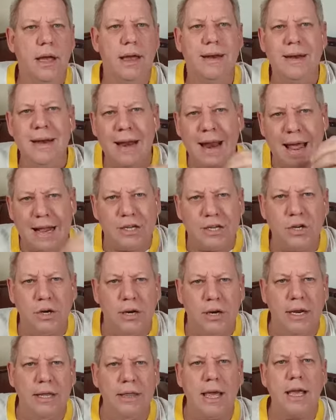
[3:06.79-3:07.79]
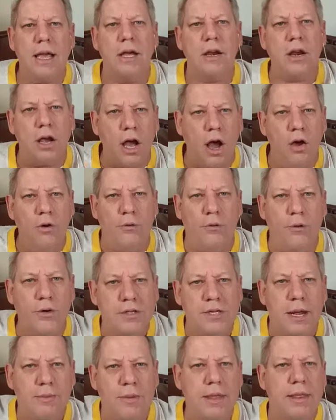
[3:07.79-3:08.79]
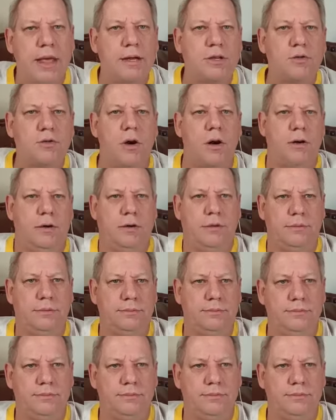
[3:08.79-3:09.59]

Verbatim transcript: Naturally, they're going to go for something that's wrong.